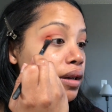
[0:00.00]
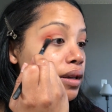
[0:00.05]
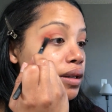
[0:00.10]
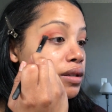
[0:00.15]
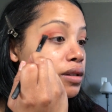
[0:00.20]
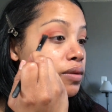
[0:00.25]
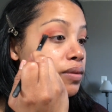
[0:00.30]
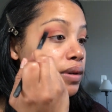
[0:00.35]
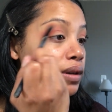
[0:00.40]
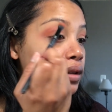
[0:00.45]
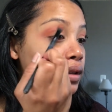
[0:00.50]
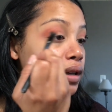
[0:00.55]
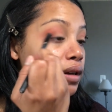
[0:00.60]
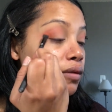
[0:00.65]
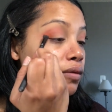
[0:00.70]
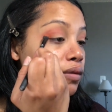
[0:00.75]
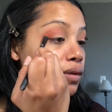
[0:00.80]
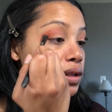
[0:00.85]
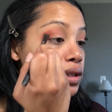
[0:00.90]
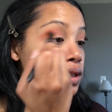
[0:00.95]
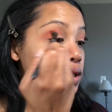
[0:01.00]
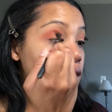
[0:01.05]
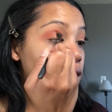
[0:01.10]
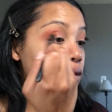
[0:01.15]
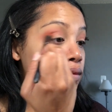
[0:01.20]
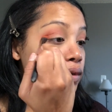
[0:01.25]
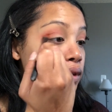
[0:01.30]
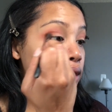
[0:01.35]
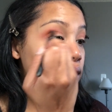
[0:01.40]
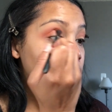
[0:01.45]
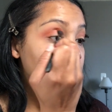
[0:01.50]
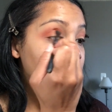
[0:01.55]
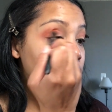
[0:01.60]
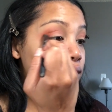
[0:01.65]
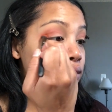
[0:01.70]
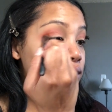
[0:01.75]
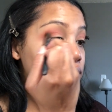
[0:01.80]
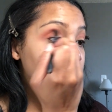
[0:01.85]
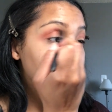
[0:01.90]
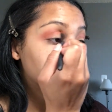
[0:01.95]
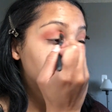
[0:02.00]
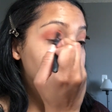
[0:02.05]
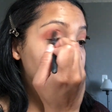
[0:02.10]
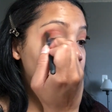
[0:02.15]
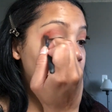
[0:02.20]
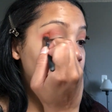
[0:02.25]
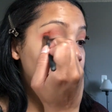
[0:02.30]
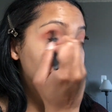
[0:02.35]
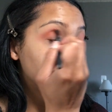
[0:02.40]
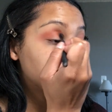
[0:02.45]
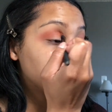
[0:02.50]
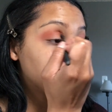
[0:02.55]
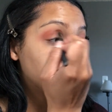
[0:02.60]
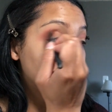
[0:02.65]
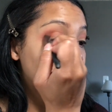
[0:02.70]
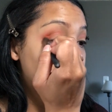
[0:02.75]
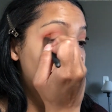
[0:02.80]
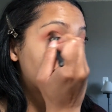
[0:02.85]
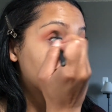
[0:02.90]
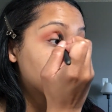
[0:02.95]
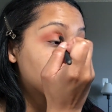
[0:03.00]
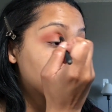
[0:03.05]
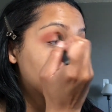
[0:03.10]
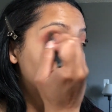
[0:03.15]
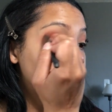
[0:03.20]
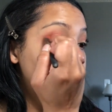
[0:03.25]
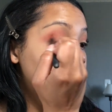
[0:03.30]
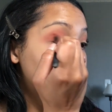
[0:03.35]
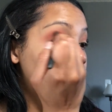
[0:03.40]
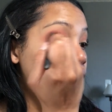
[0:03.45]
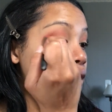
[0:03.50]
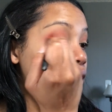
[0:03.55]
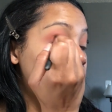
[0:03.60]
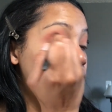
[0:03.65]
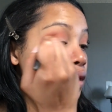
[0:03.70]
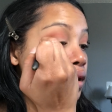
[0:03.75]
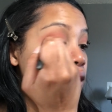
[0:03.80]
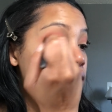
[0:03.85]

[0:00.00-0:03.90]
So we're, once again, we're letting those colors have their own show.